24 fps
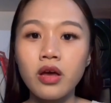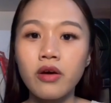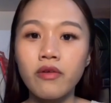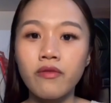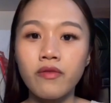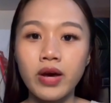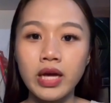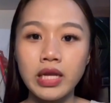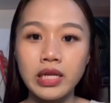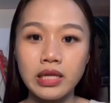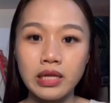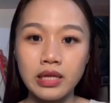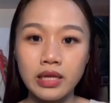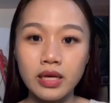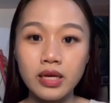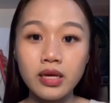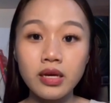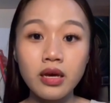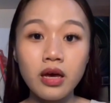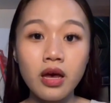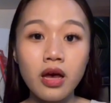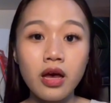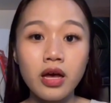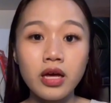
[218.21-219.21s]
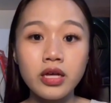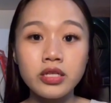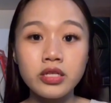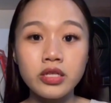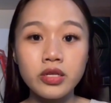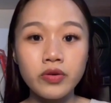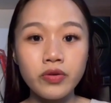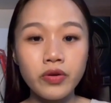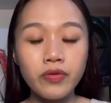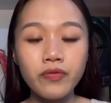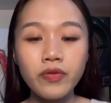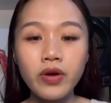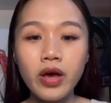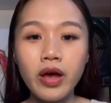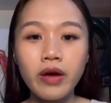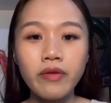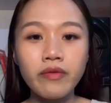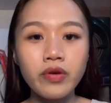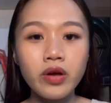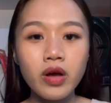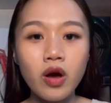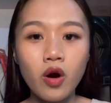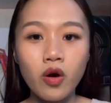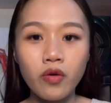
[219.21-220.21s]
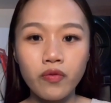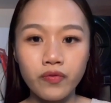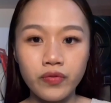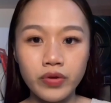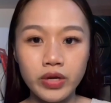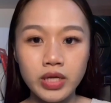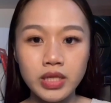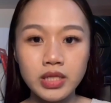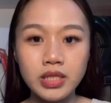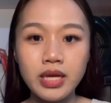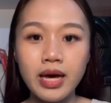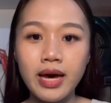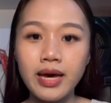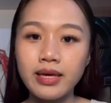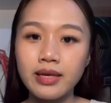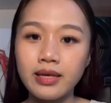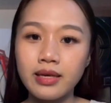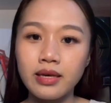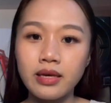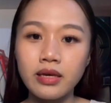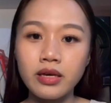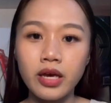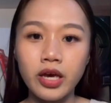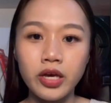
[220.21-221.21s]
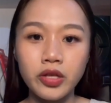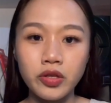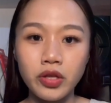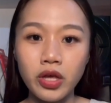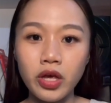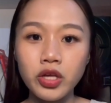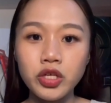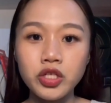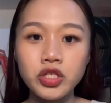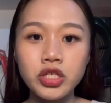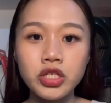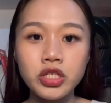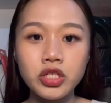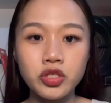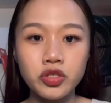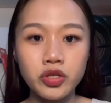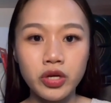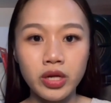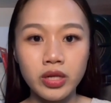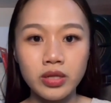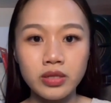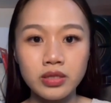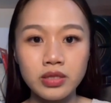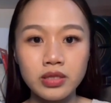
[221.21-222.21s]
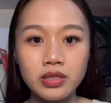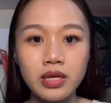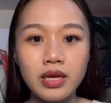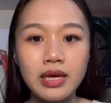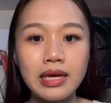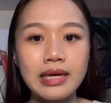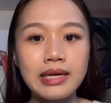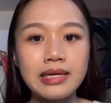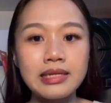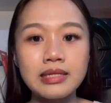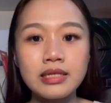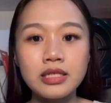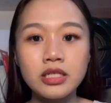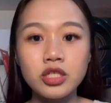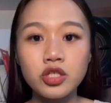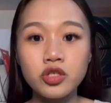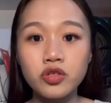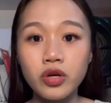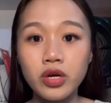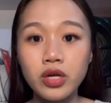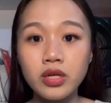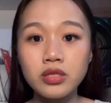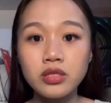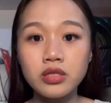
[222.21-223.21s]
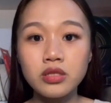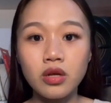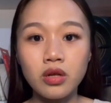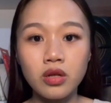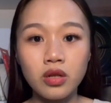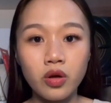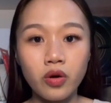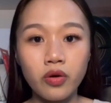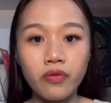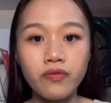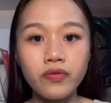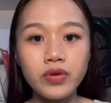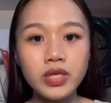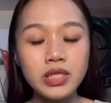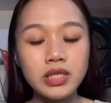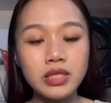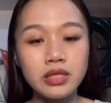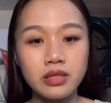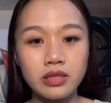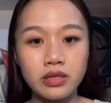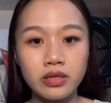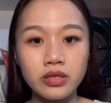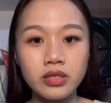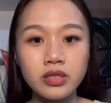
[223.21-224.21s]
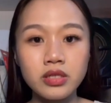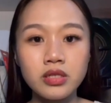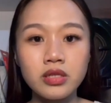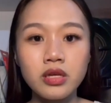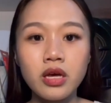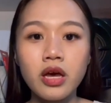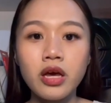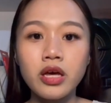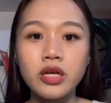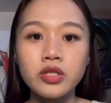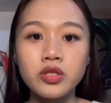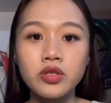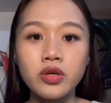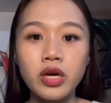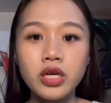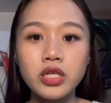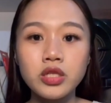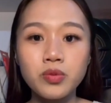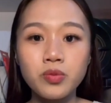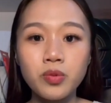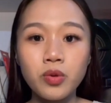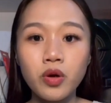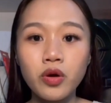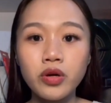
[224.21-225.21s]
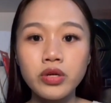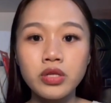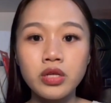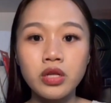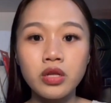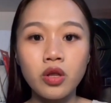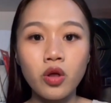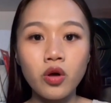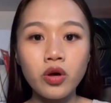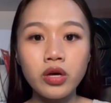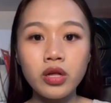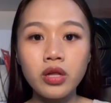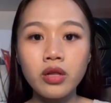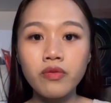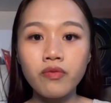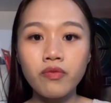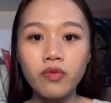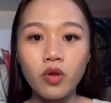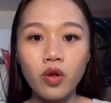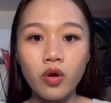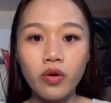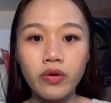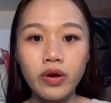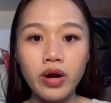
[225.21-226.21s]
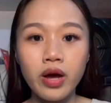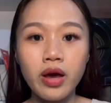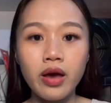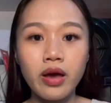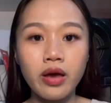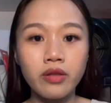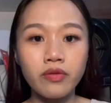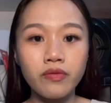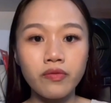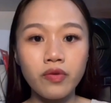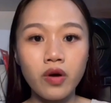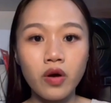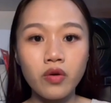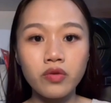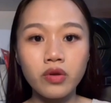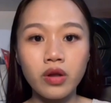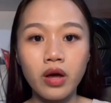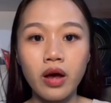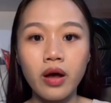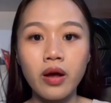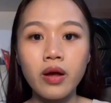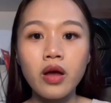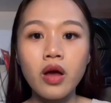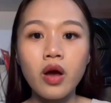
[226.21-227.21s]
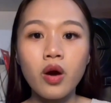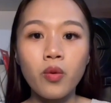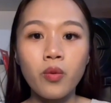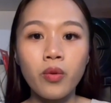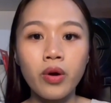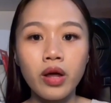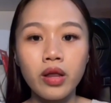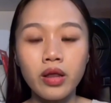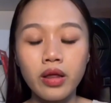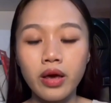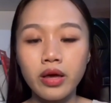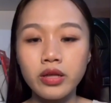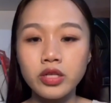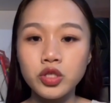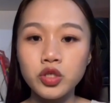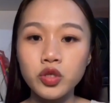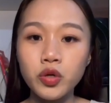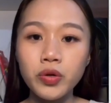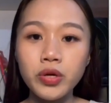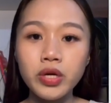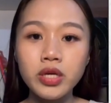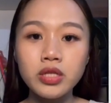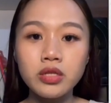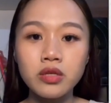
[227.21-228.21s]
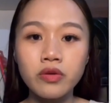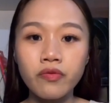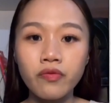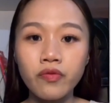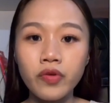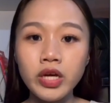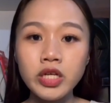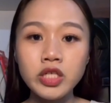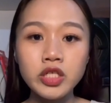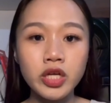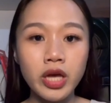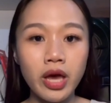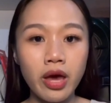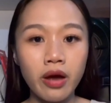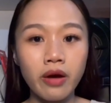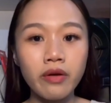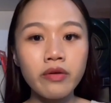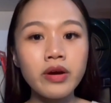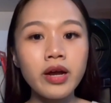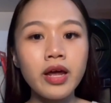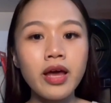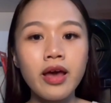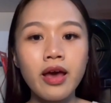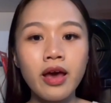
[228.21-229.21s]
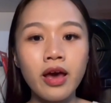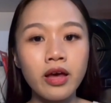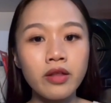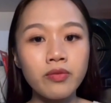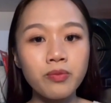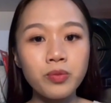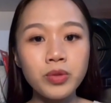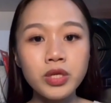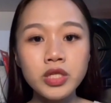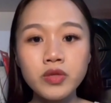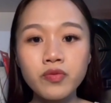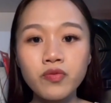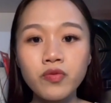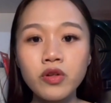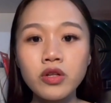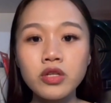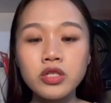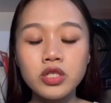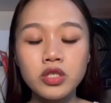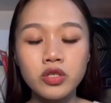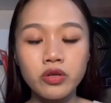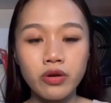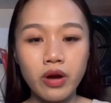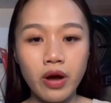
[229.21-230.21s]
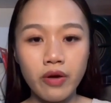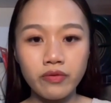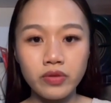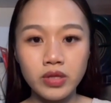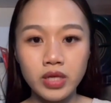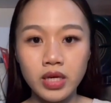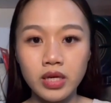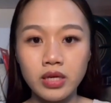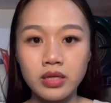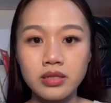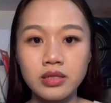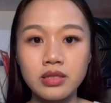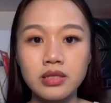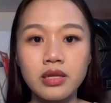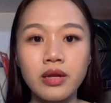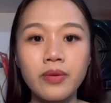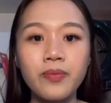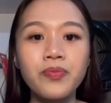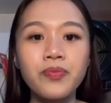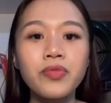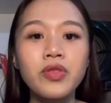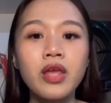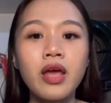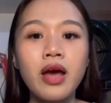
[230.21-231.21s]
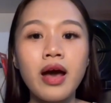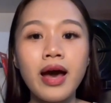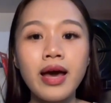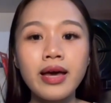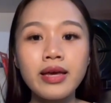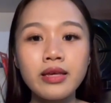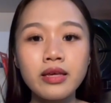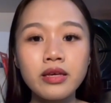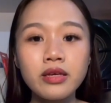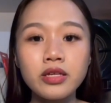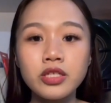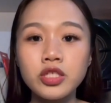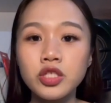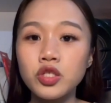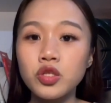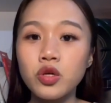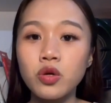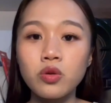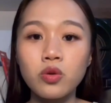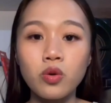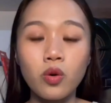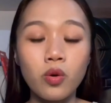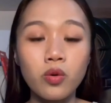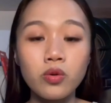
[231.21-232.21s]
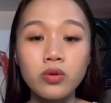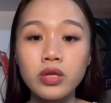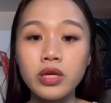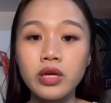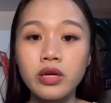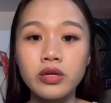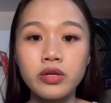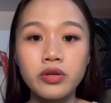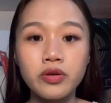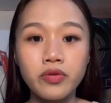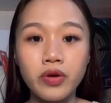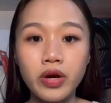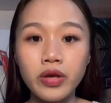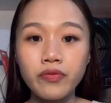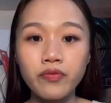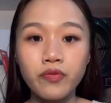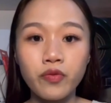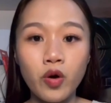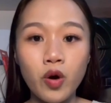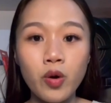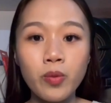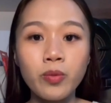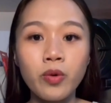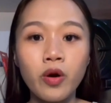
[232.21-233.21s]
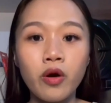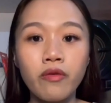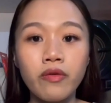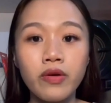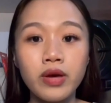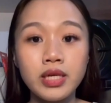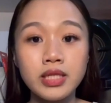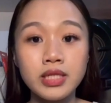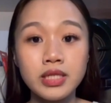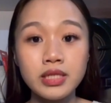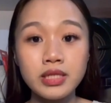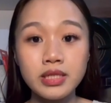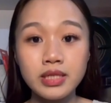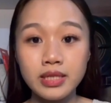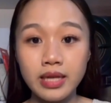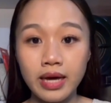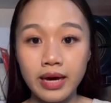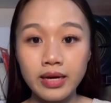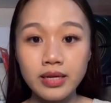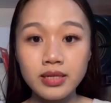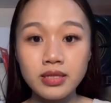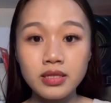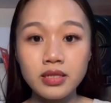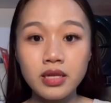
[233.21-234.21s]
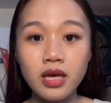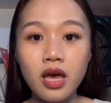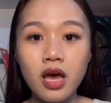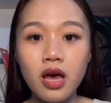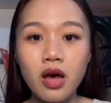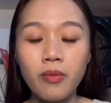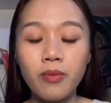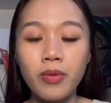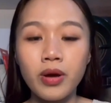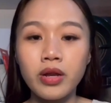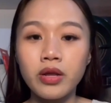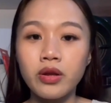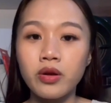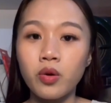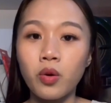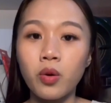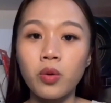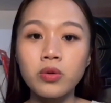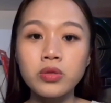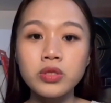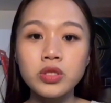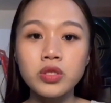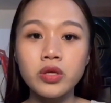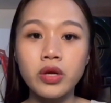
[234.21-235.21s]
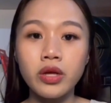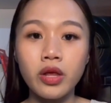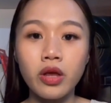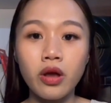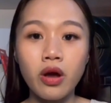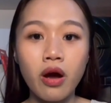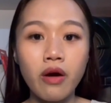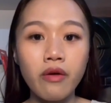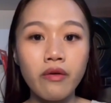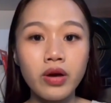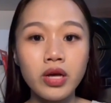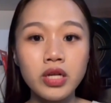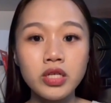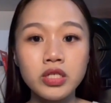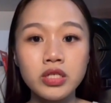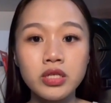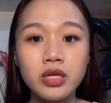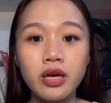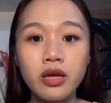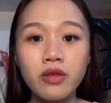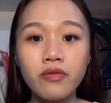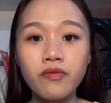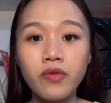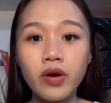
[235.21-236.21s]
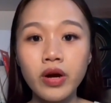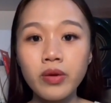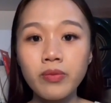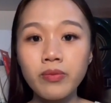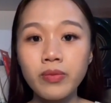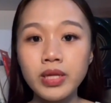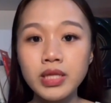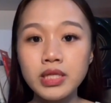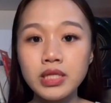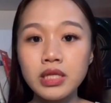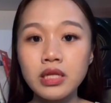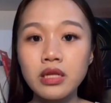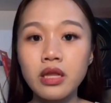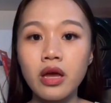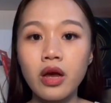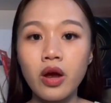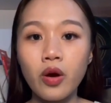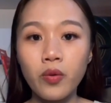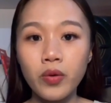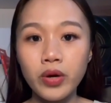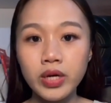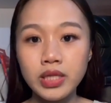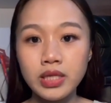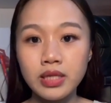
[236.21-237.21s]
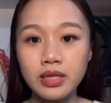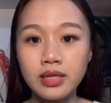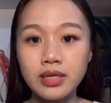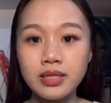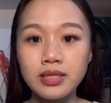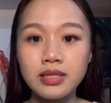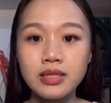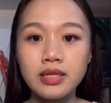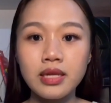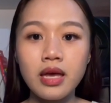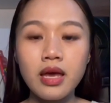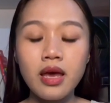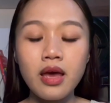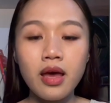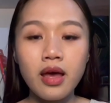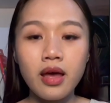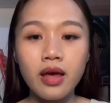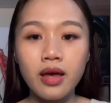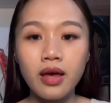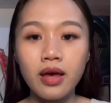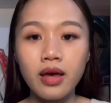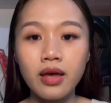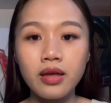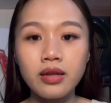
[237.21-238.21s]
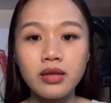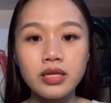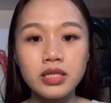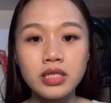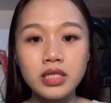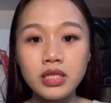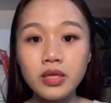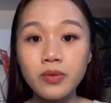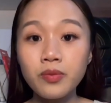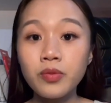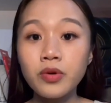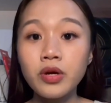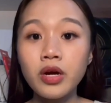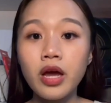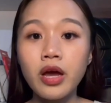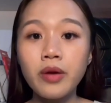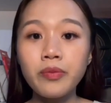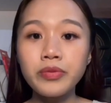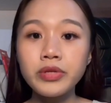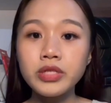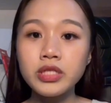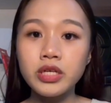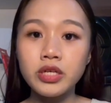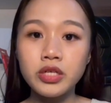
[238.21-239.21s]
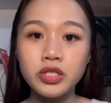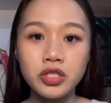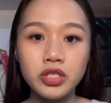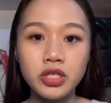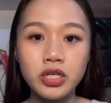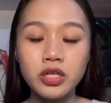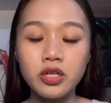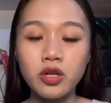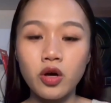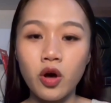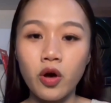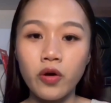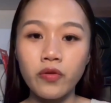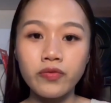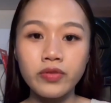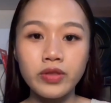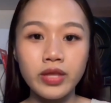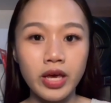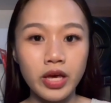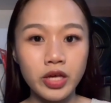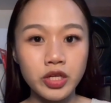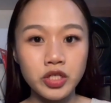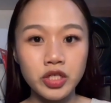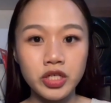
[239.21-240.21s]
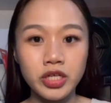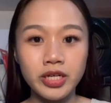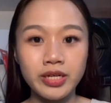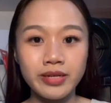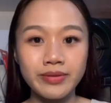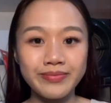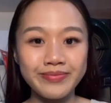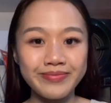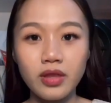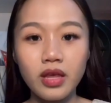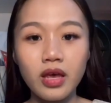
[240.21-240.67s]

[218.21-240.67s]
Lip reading: Finally, the river area offers hiking and nature trails. These trails allow visitors to explore the local flora and fauna while enjoying the fresh air and peaceful surroundings. Hiking is not only a great form of exercise, but it also encourages environmental awareness and a deeper appreciation of nature.